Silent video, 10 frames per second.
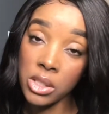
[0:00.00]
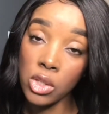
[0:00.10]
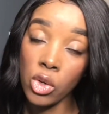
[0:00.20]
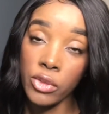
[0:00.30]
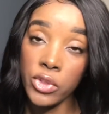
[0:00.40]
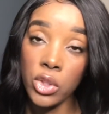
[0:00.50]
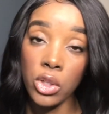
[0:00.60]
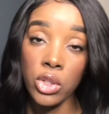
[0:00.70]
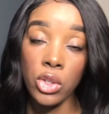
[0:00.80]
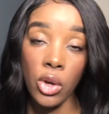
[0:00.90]
So if
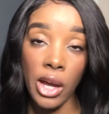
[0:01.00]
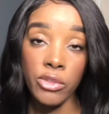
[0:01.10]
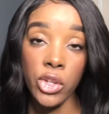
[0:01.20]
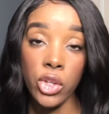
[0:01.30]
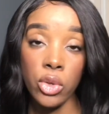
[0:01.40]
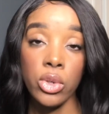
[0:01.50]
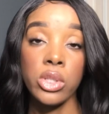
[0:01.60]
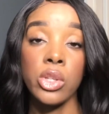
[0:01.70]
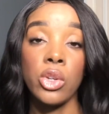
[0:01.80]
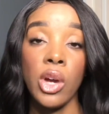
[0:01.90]
you don't have your uterus
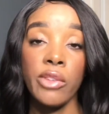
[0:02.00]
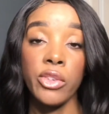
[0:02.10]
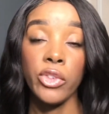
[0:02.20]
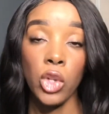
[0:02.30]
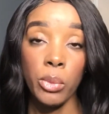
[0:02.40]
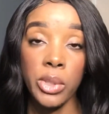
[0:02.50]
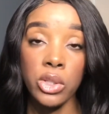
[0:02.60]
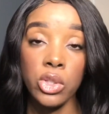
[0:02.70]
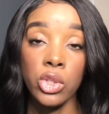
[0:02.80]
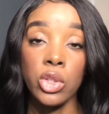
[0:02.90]
or you don't have your fallopian
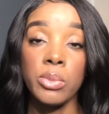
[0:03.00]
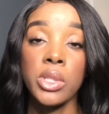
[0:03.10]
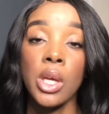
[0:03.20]
tubes